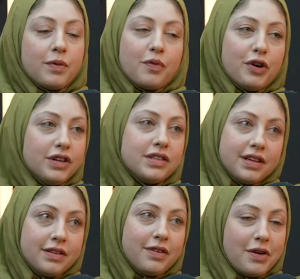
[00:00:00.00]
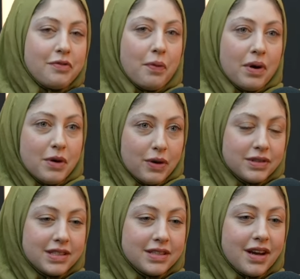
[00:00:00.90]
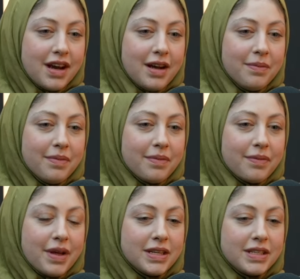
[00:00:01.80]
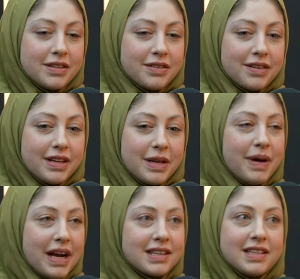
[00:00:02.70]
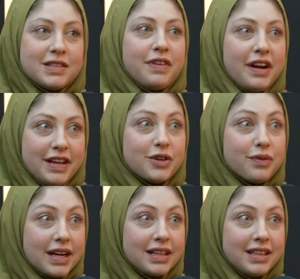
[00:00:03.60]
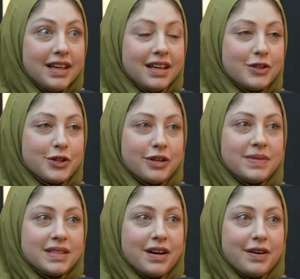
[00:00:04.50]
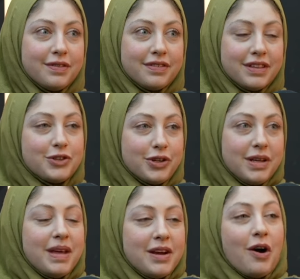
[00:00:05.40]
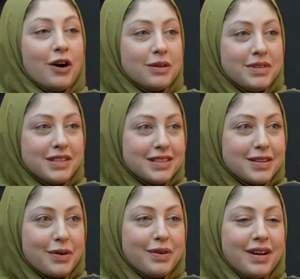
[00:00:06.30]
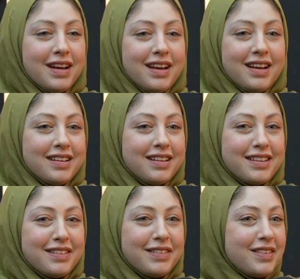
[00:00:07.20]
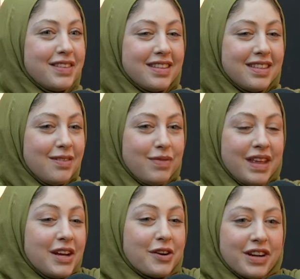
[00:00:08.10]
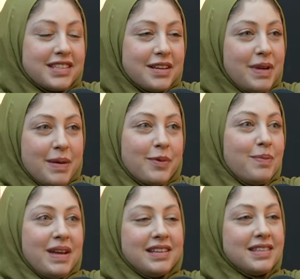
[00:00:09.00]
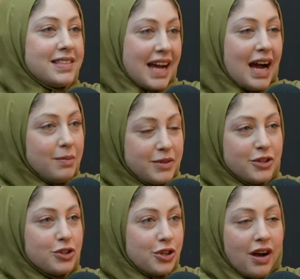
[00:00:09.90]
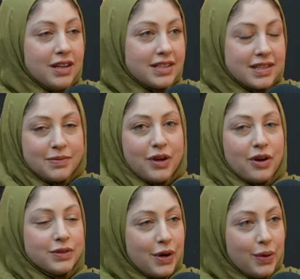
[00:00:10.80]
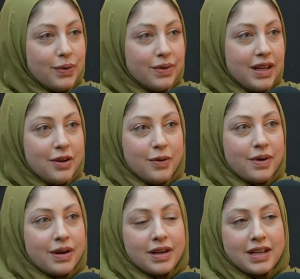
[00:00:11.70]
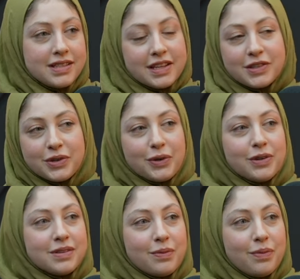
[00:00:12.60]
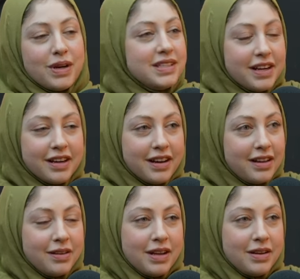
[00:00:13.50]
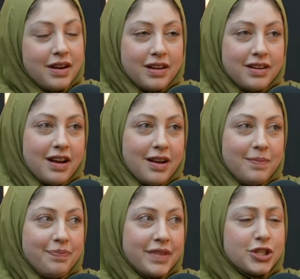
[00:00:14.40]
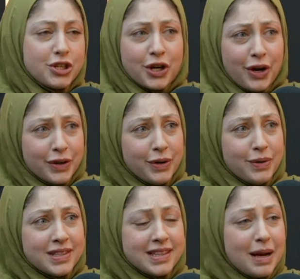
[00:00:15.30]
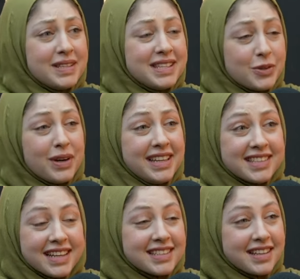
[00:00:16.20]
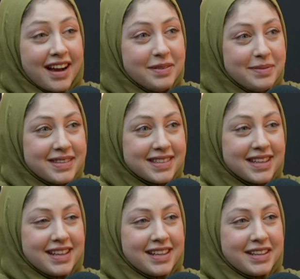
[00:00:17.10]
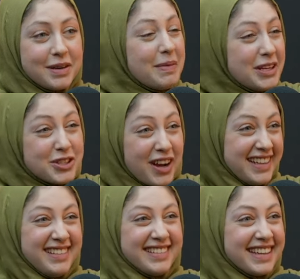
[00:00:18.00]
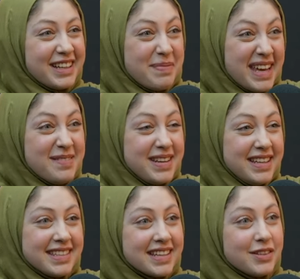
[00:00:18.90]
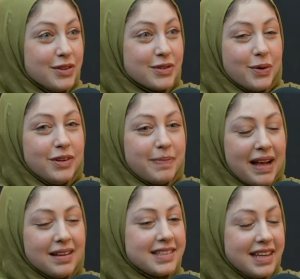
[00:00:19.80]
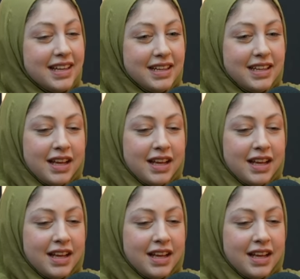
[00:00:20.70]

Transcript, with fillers: first and, and foremost, um, it impacts us very directly in terms of literally being harmed. So mm-hmm. the increase in people being stabbed and shot, as we all know, you know, six-year-old Wazir in in in, um, in Chicago stabbed 26 times. A, a, child, like a baby, six years old, Palestinian.